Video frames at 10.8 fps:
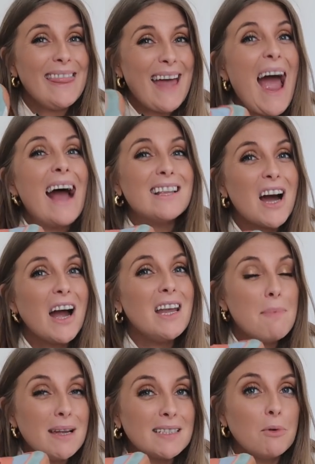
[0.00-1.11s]
They're a tiny
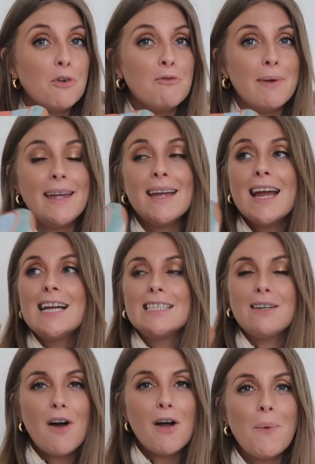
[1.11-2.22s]
bit small for me.
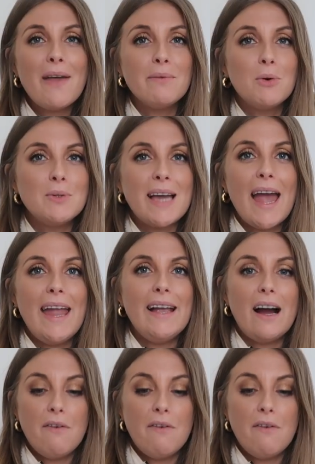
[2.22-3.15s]
So wear them all day,